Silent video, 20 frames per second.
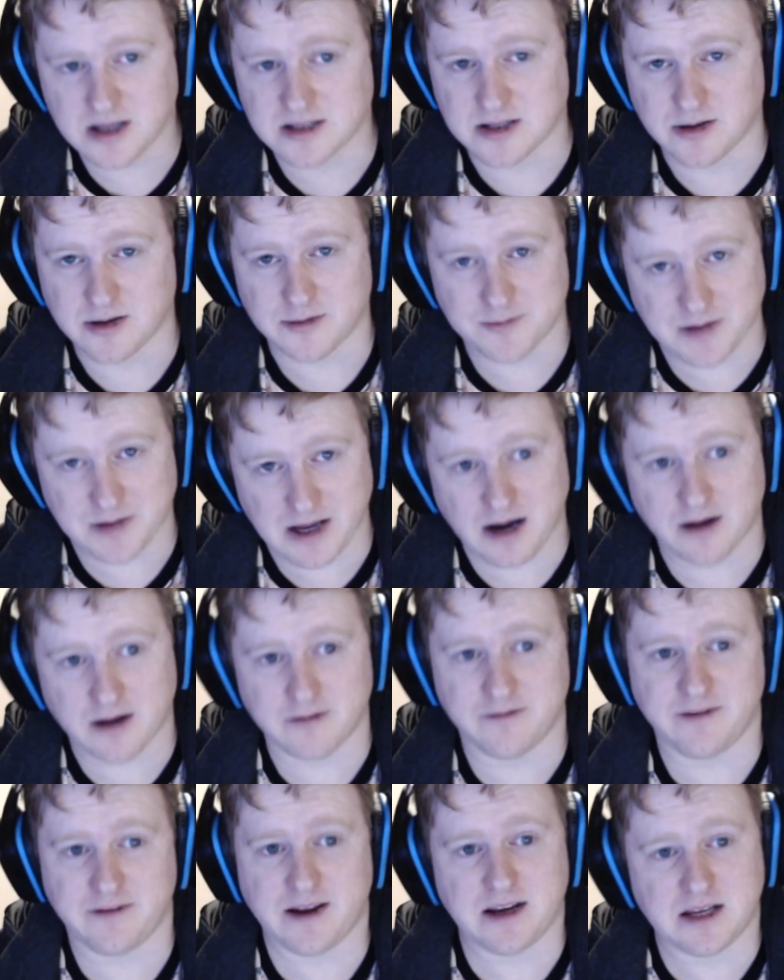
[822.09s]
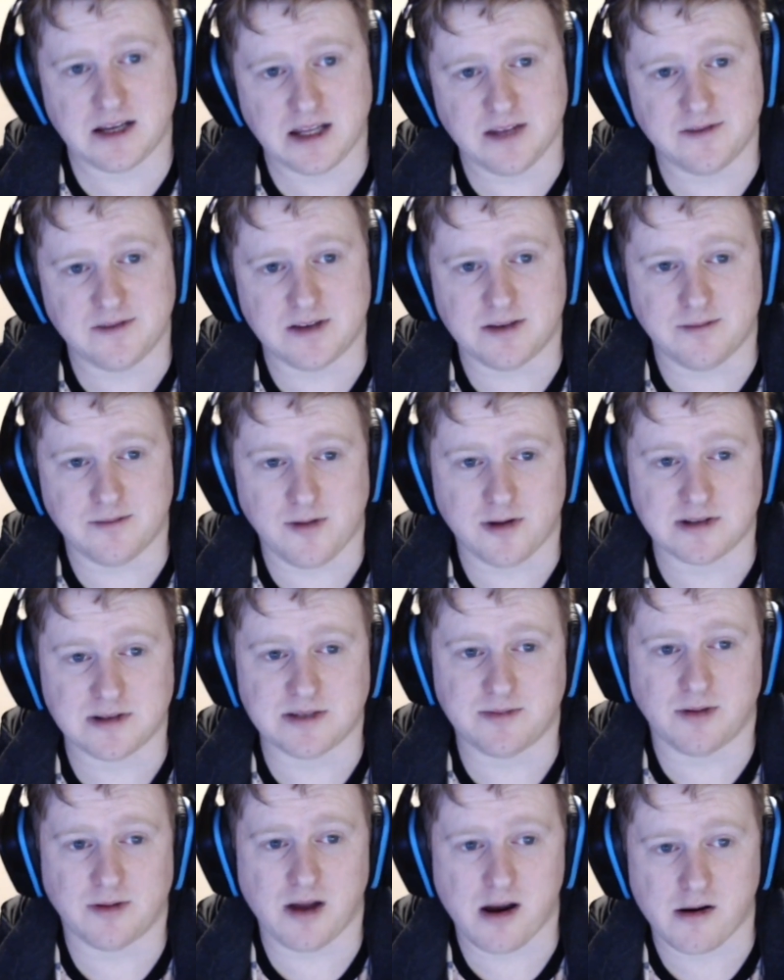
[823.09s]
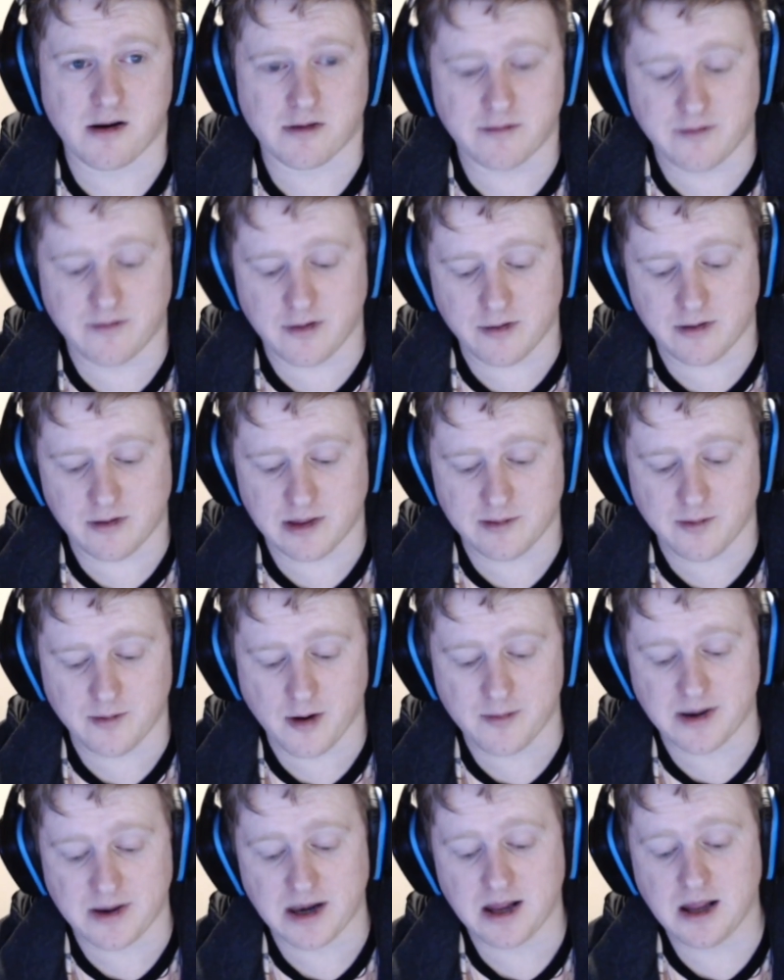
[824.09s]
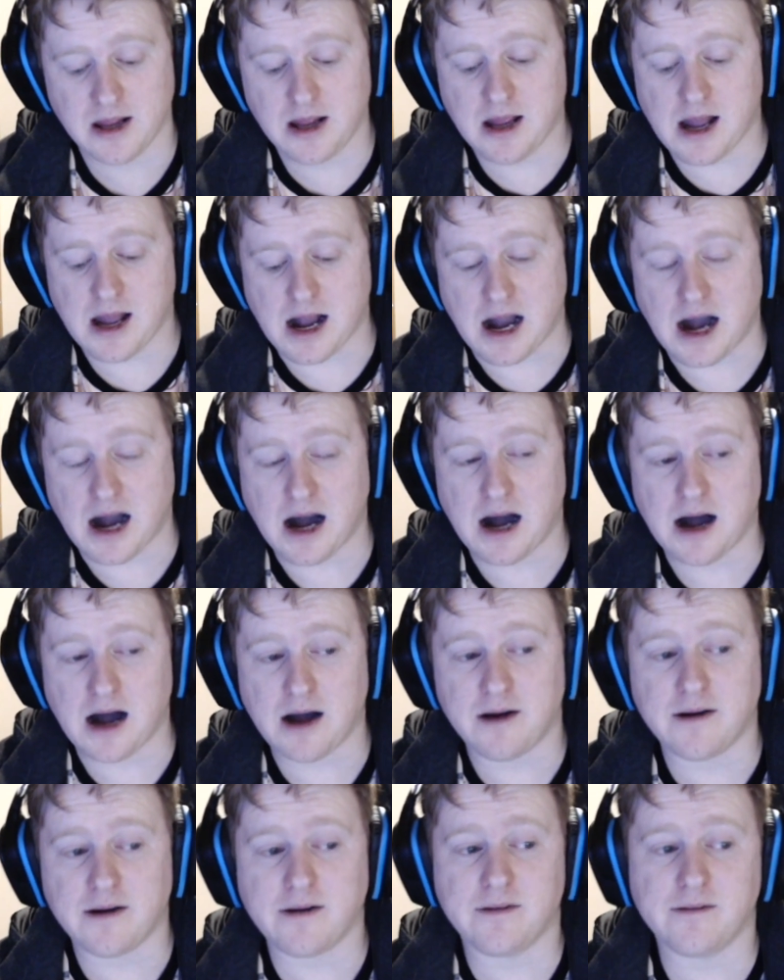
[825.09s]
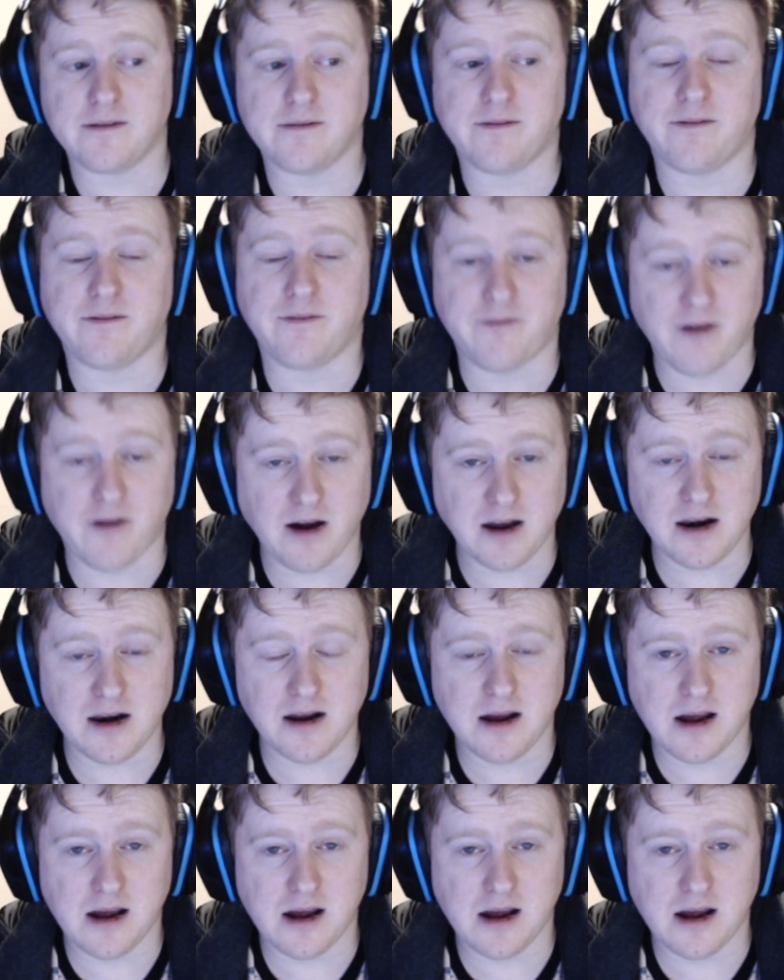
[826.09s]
So it would be unfair to give it a multiplayer review at the moment. Fun.